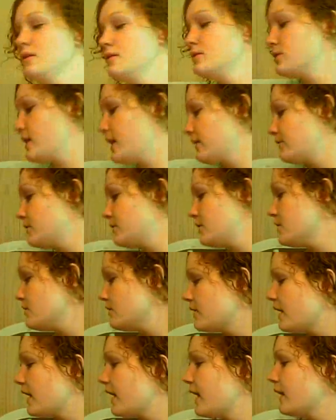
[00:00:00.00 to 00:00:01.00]
So after you
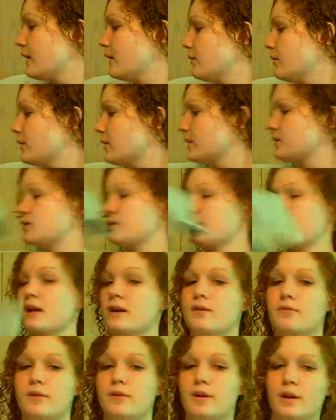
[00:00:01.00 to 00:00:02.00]
do that, you want to just
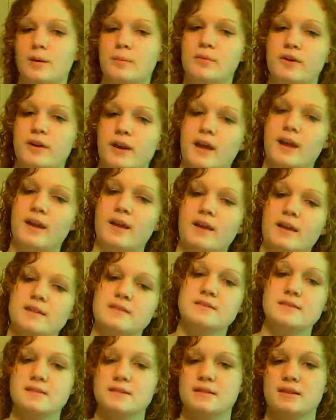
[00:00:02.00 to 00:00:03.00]
kind of rub your
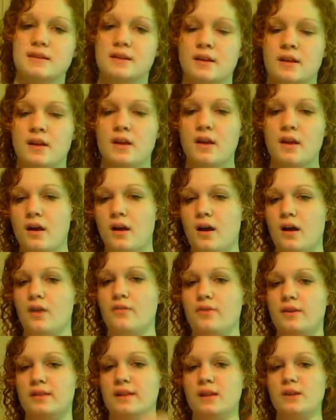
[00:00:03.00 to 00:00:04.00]
hands
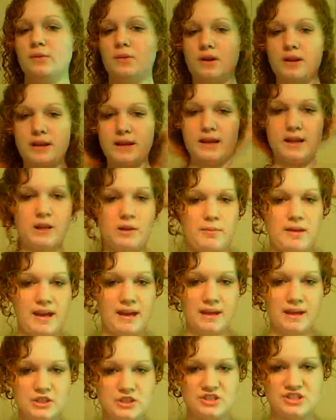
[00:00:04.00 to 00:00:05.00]
off, and then you want to kind of go
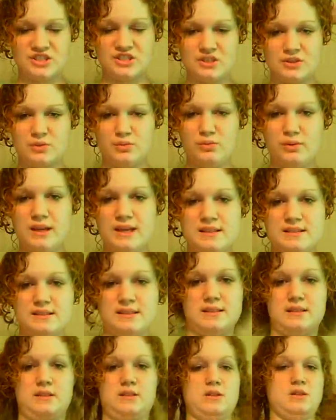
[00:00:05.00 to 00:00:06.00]
back and just
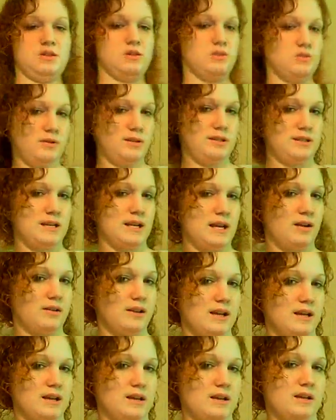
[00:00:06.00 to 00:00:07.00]
squeeze it out,
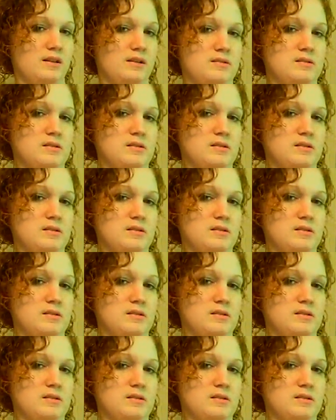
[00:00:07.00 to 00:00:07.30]
kind of.